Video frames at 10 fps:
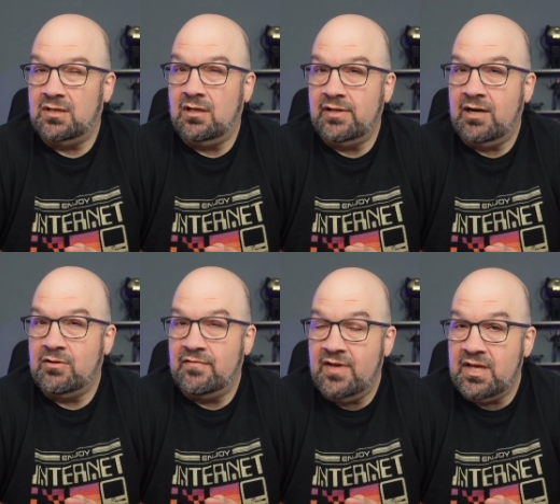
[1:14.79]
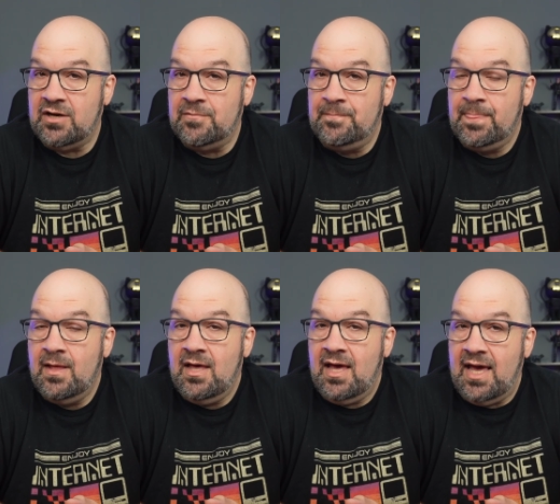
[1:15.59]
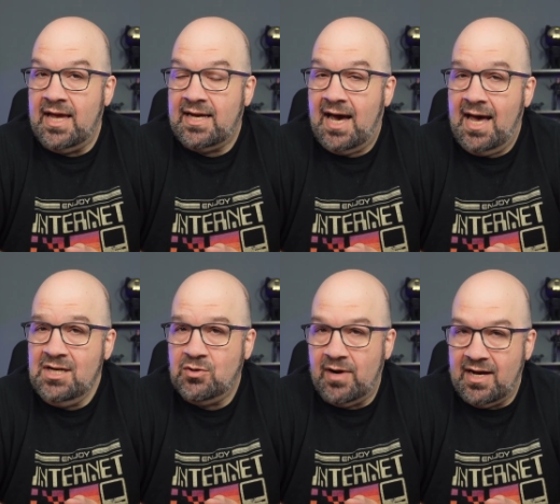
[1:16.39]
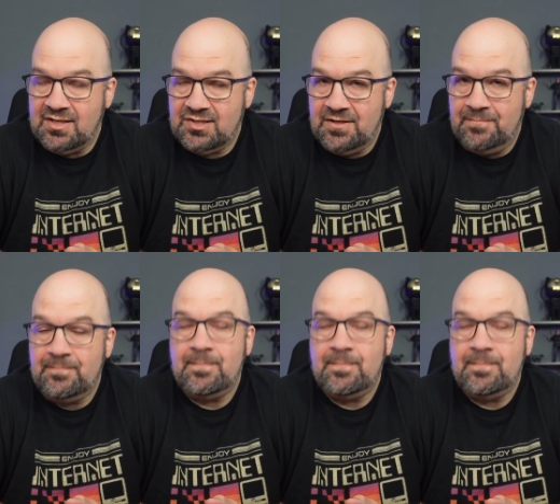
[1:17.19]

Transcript: a little later in the video. In contrast,